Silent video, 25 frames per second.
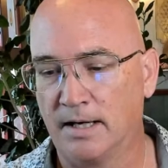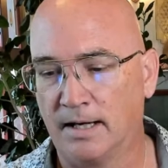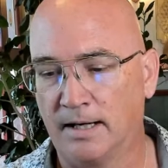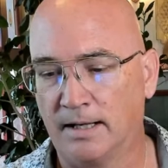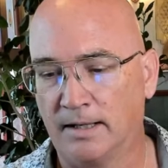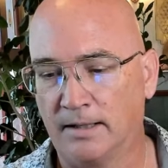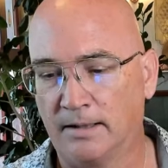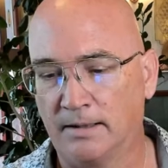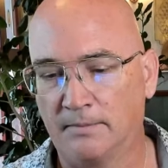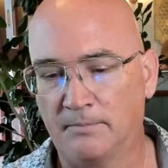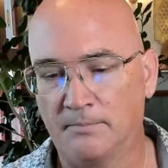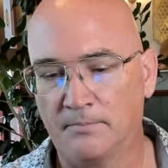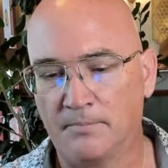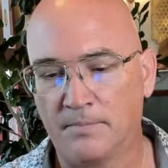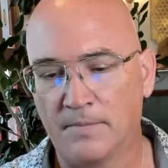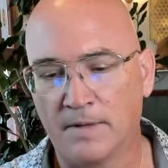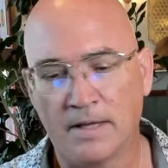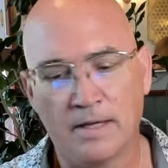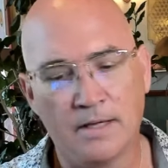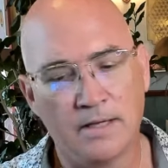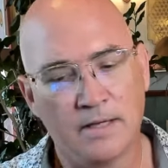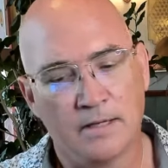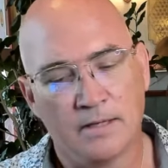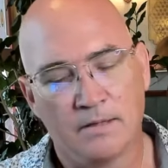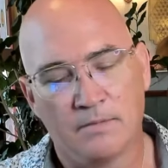Um,
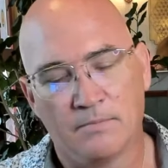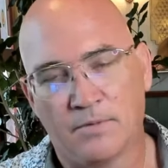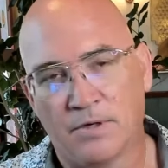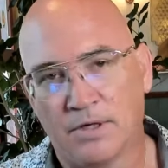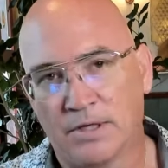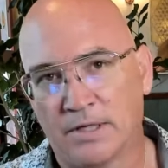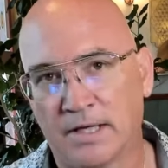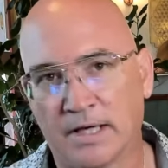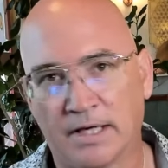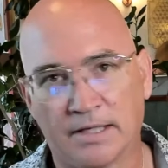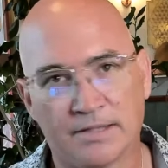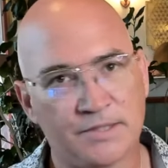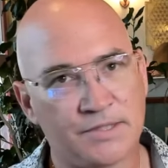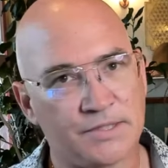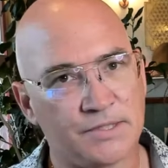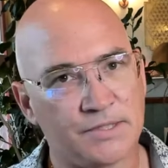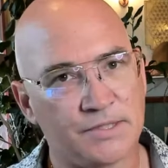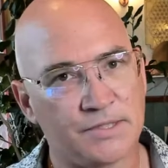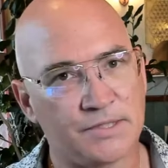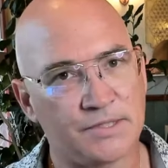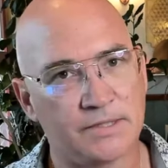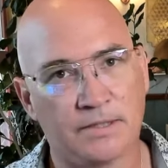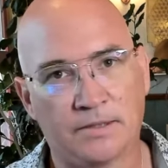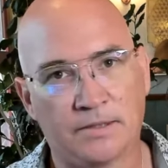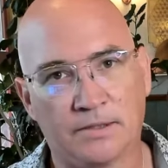but yet,
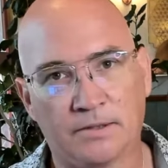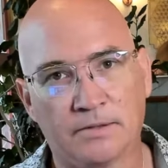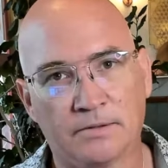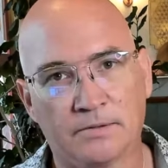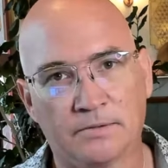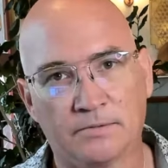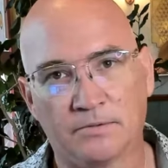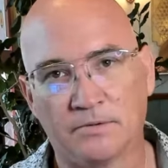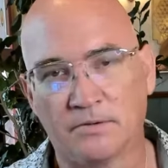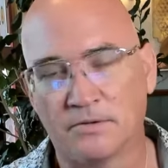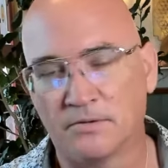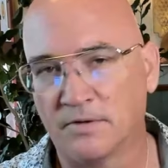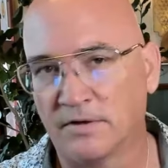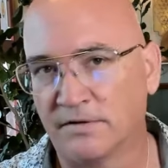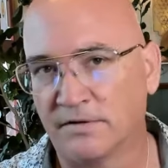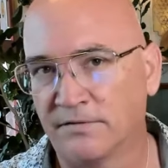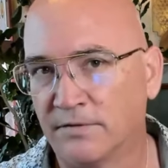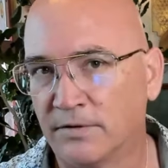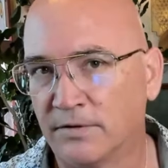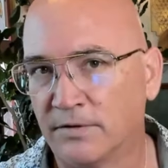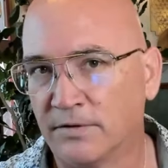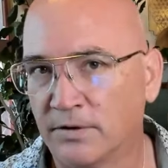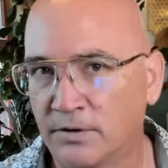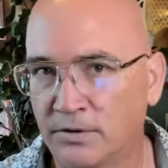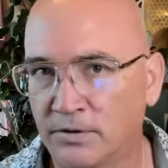still, we've
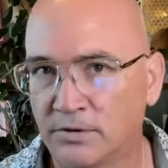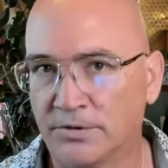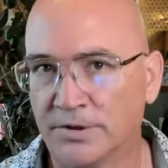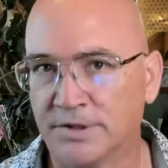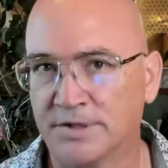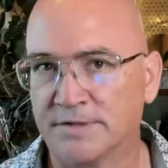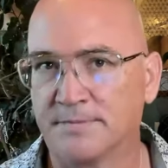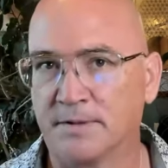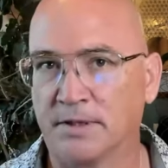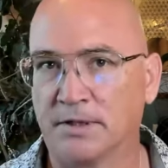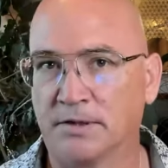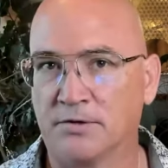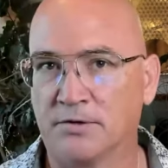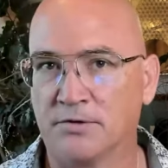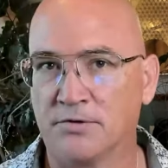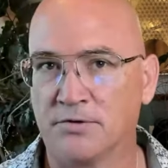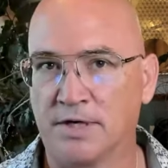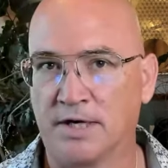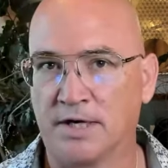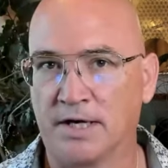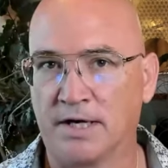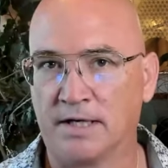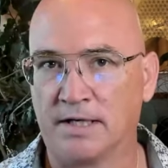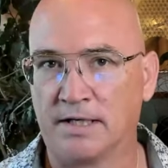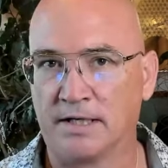always been
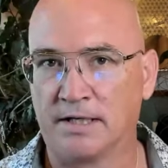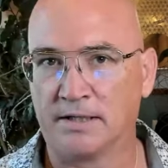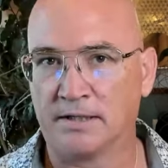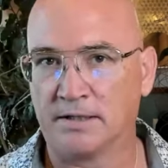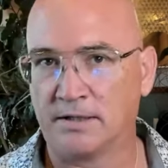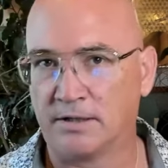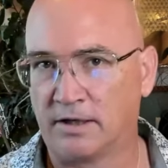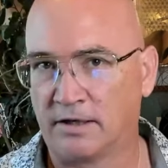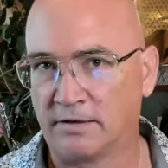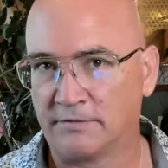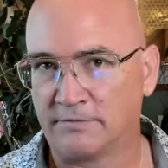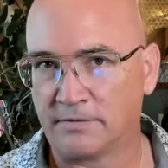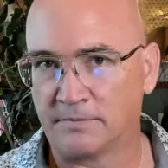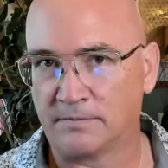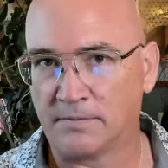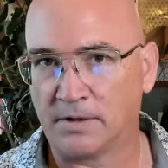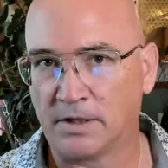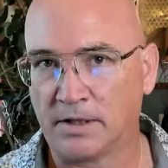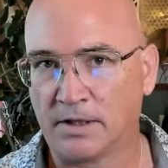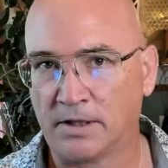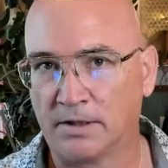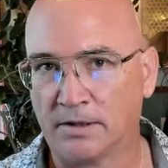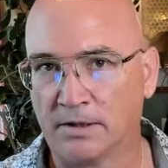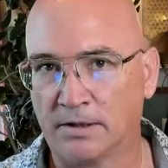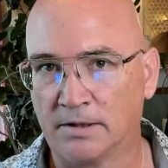creating not from the
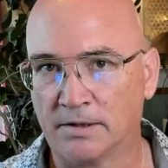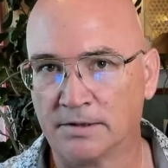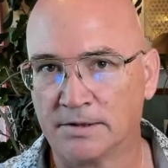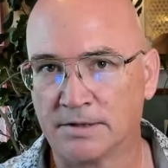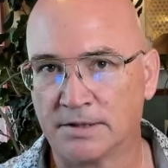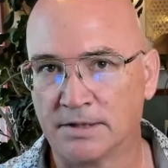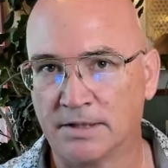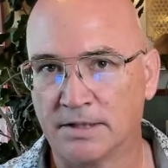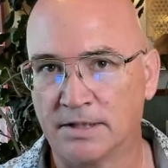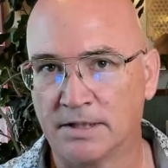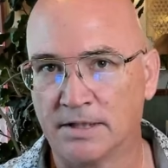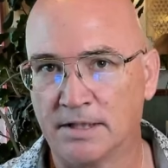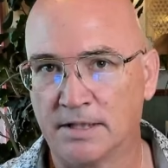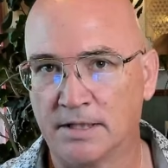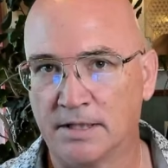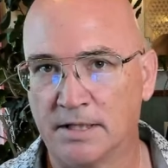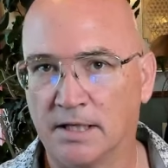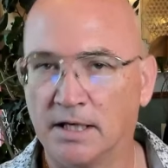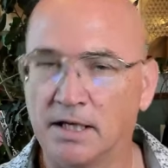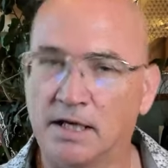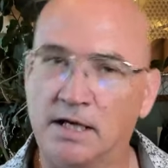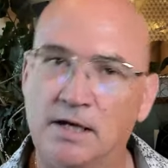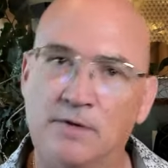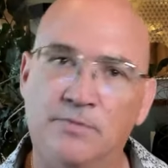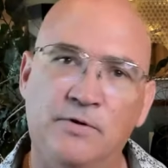heart,
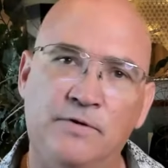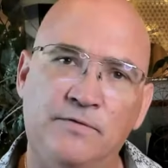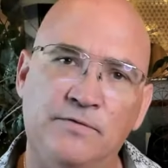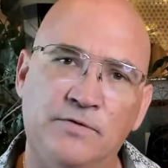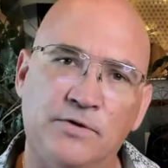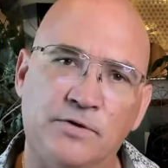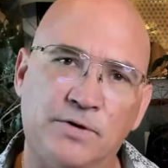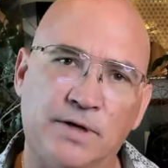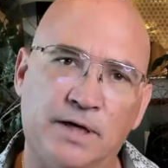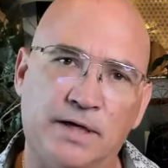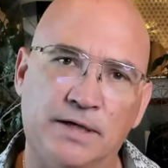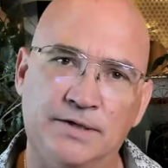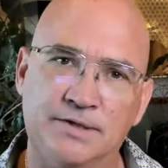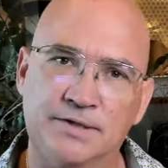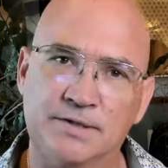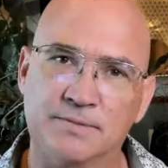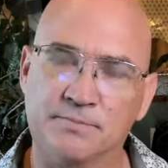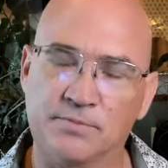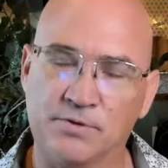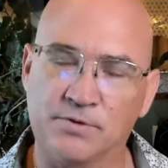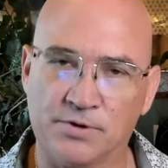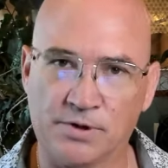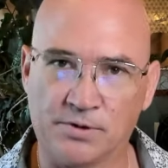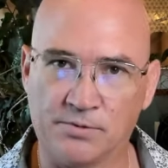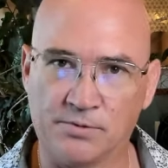and we've created some
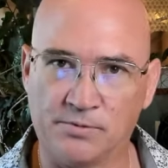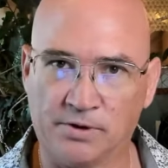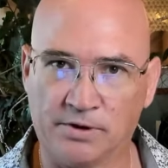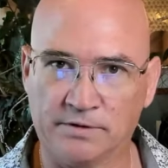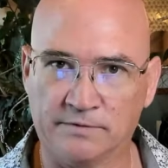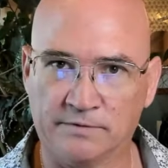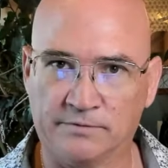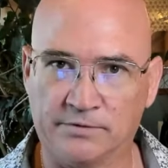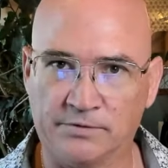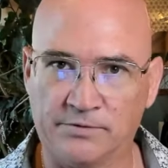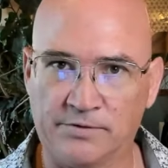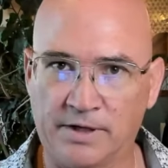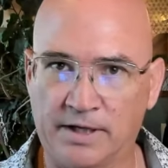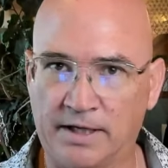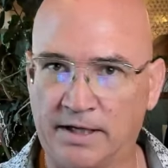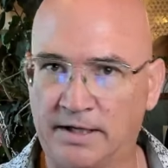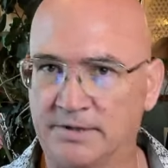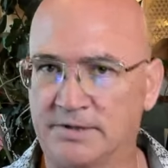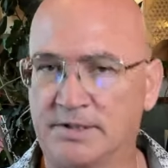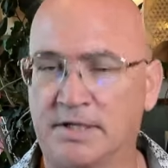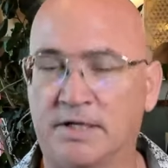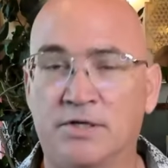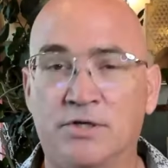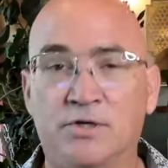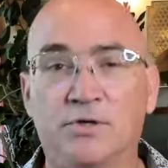pretty wonderful
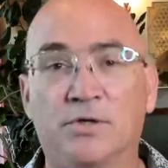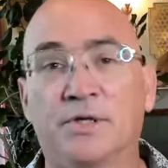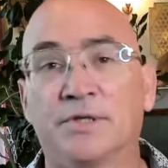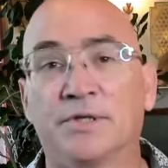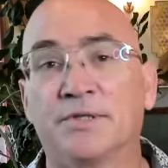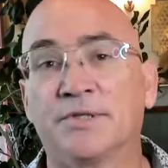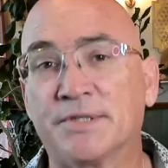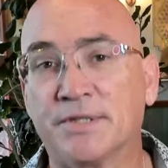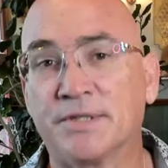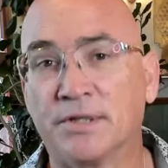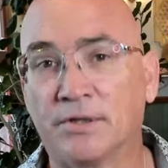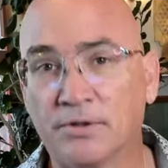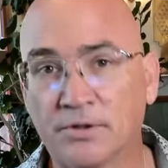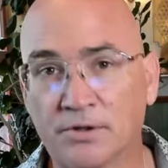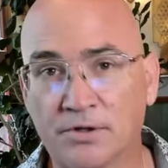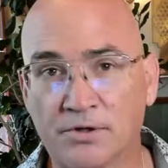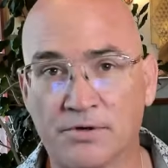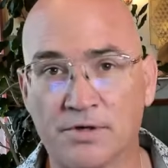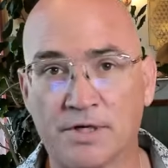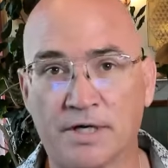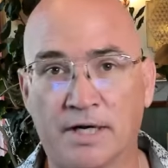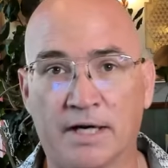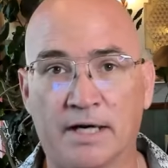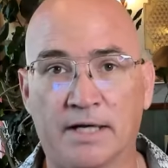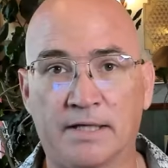things, and you can still
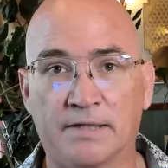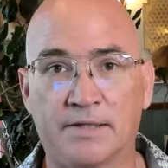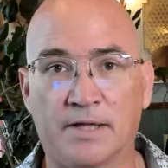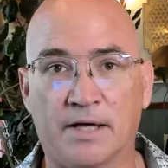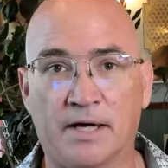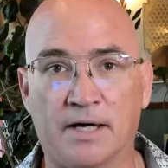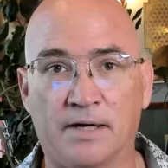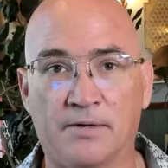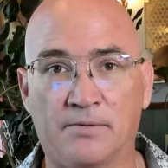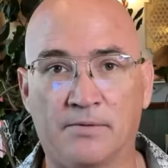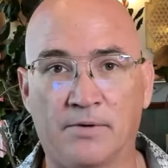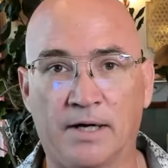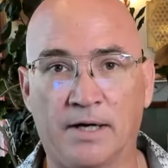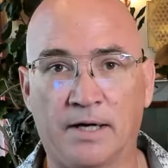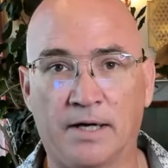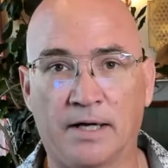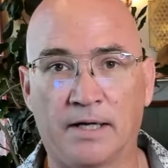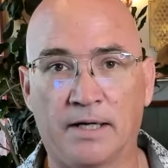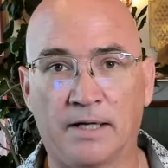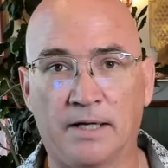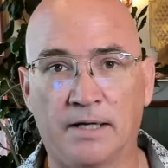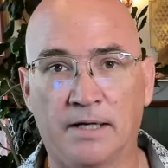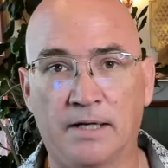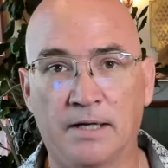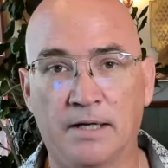create that way.
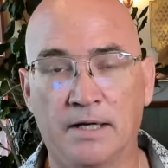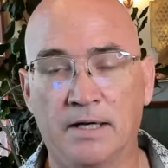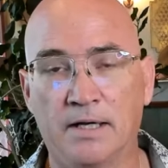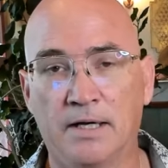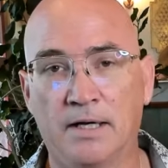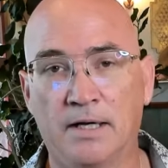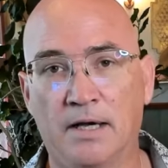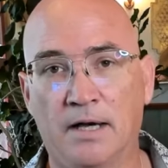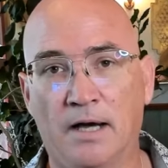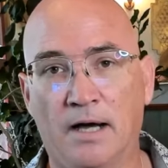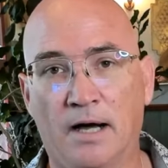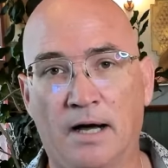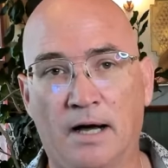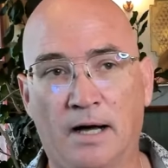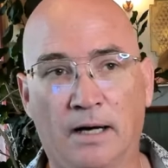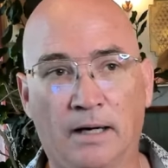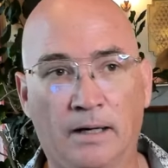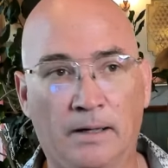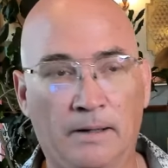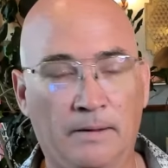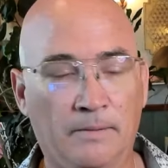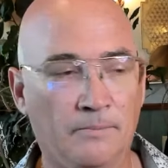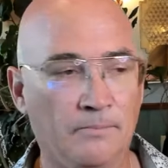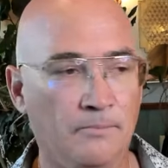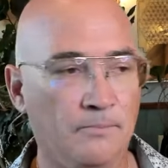
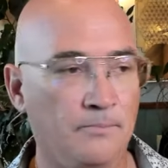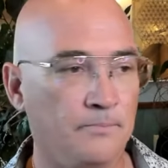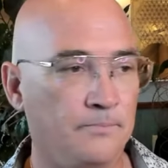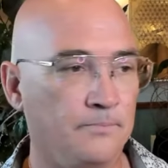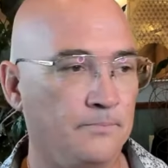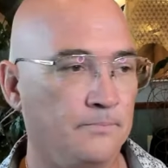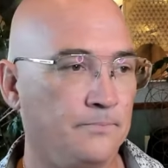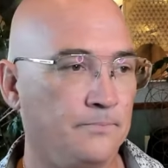Um,